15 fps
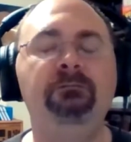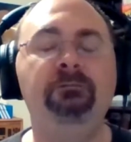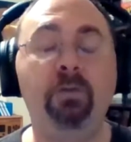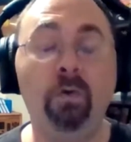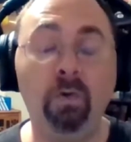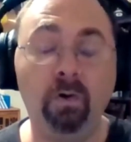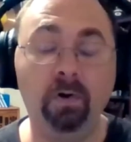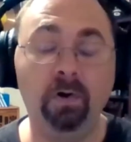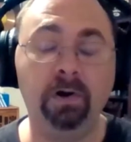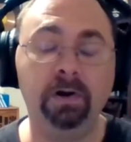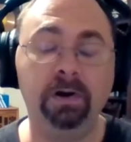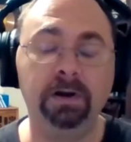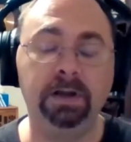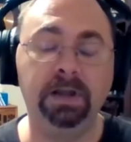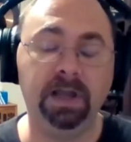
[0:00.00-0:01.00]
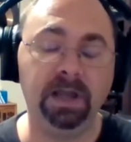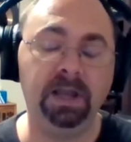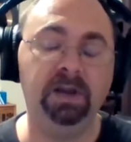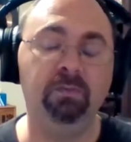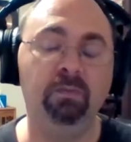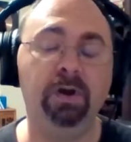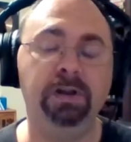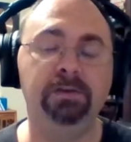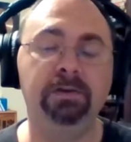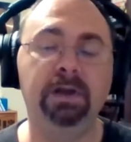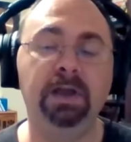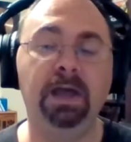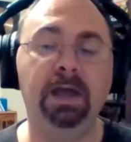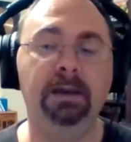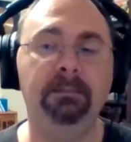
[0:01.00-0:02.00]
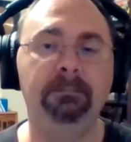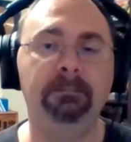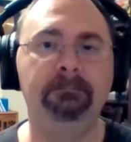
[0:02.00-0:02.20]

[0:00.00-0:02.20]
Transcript: 4, Kane, what do you got?